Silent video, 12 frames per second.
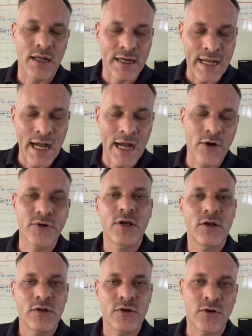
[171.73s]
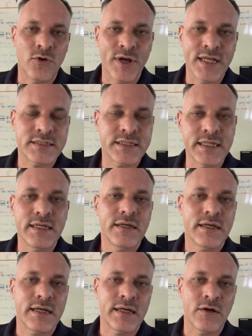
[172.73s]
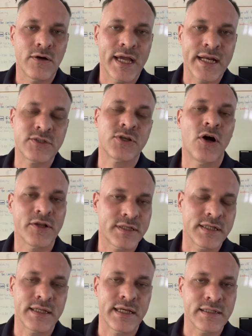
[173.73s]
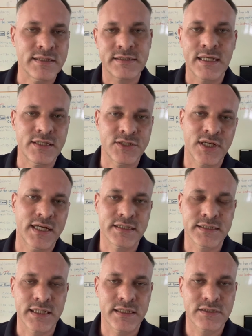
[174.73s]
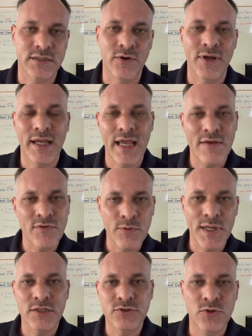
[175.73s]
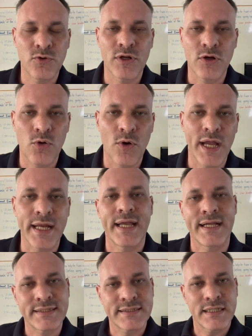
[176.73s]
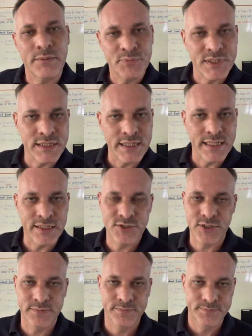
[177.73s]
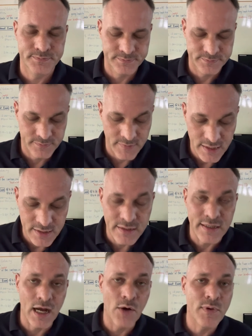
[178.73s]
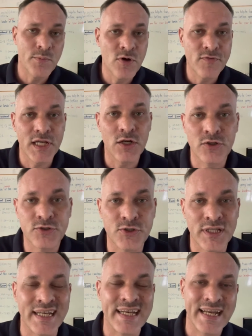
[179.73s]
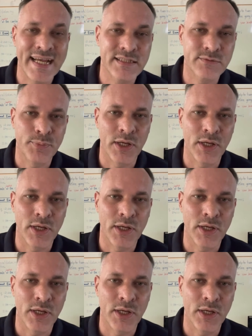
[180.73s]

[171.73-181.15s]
loud, noisy, and it's hot in there, the sun shines there. So everywhere is cool and quiet except in the kitchen. Now we're moving on to the next